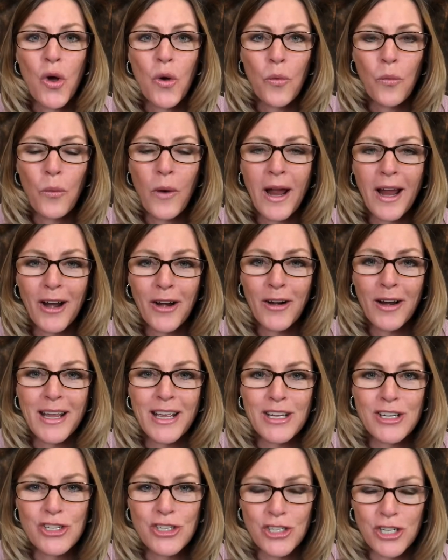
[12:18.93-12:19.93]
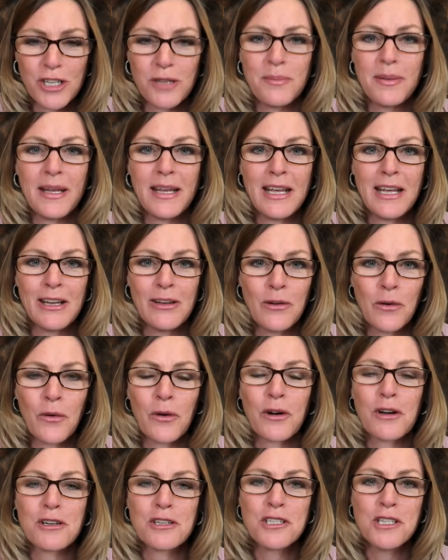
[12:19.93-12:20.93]
where it should be in
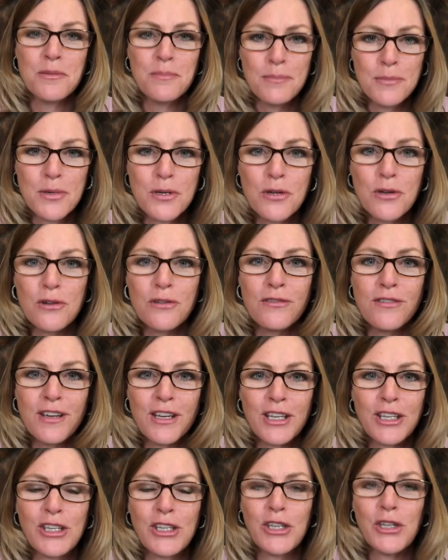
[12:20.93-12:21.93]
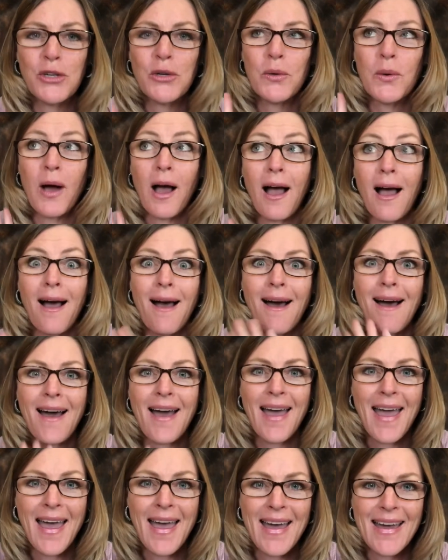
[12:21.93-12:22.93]
order to move you
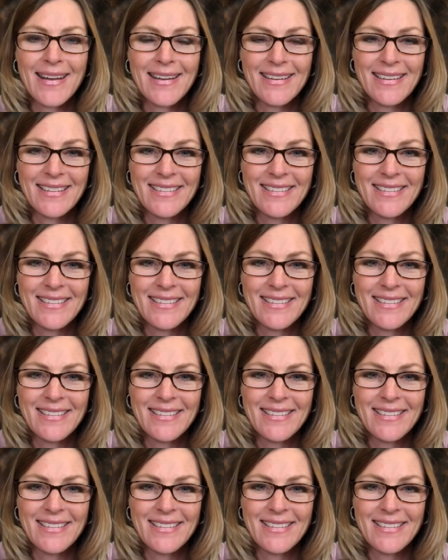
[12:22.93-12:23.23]
ahead.